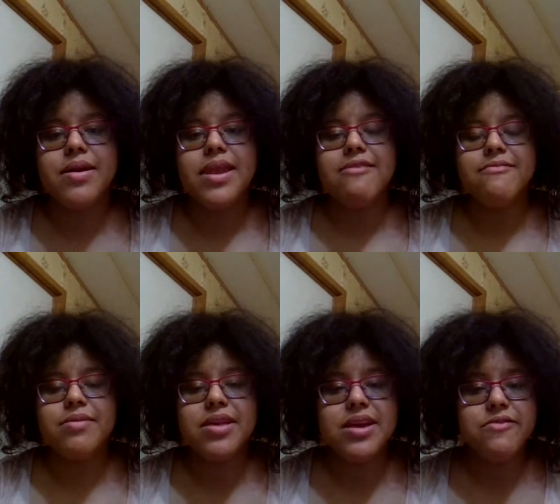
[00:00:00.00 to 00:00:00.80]
And I
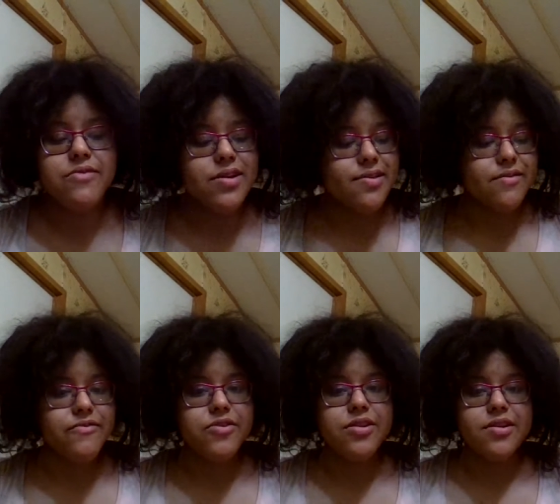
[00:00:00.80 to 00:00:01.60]
believe the reason
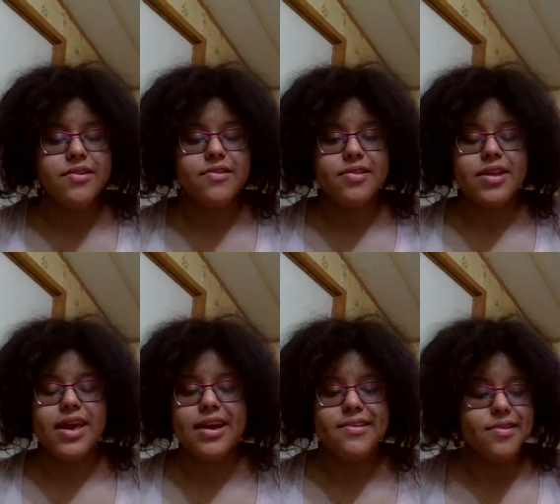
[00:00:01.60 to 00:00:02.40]
for this that
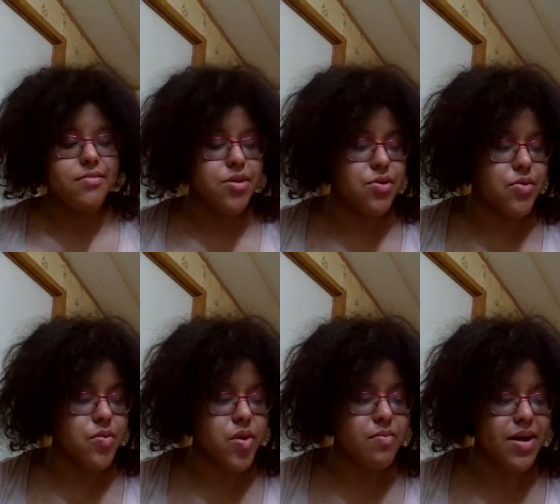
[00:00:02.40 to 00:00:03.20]
it has something to do with
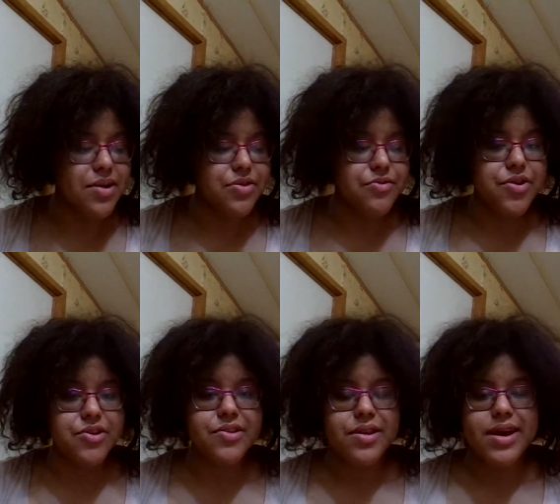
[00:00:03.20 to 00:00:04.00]
1 Matthew
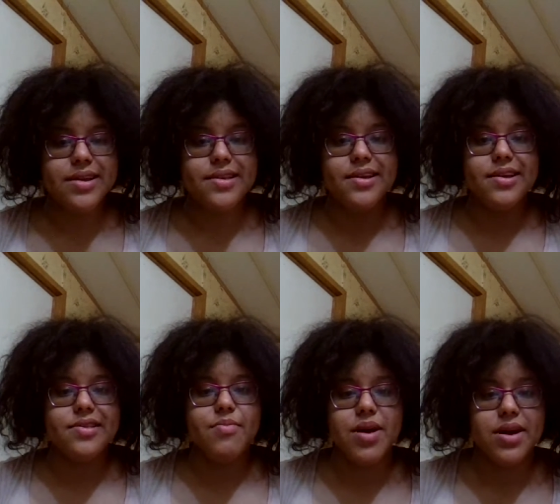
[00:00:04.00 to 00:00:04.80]
13 19
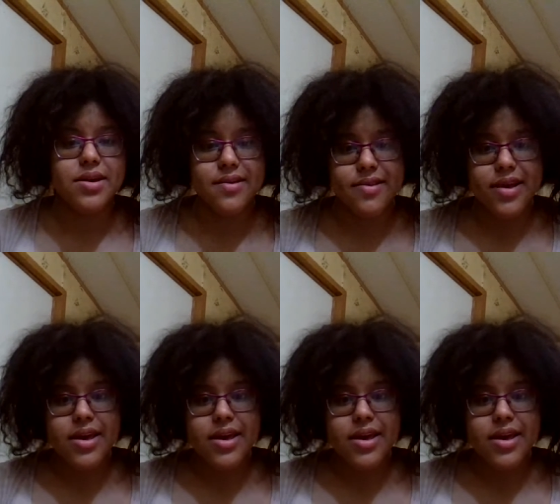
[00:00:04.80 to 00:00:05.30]
is because